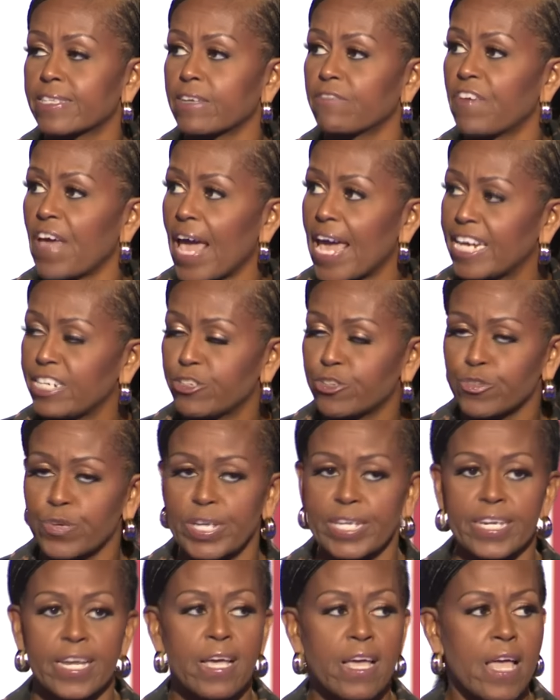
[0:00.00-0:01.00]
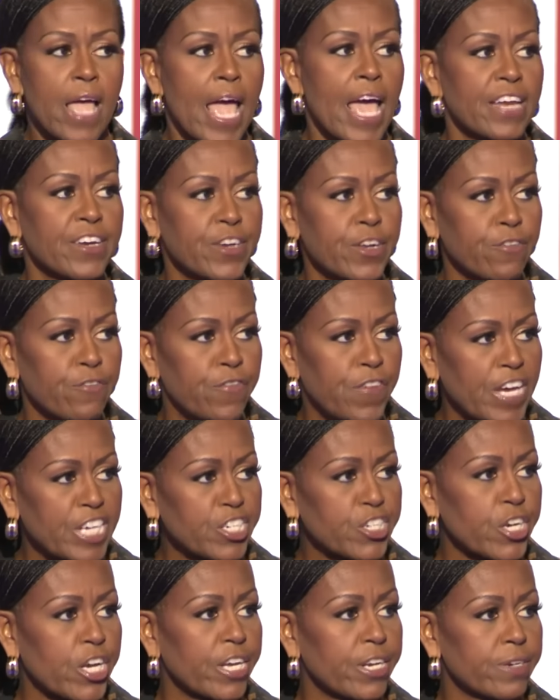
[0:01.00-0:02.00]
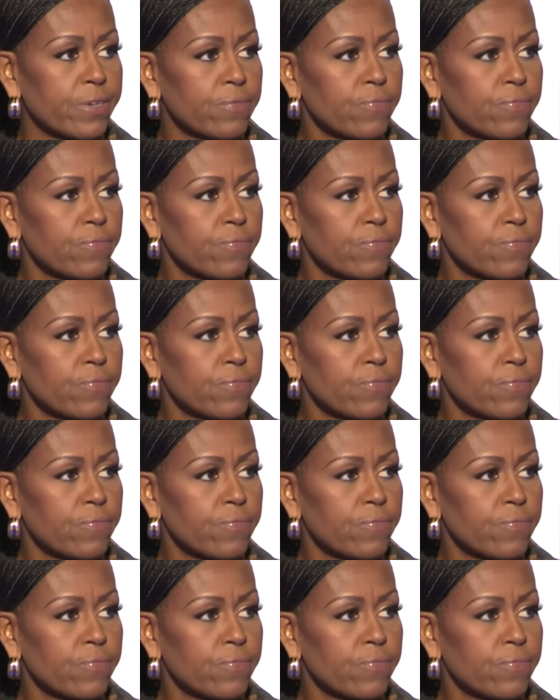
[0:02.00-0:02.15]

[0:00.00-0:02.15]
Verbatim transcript: of hatred and division,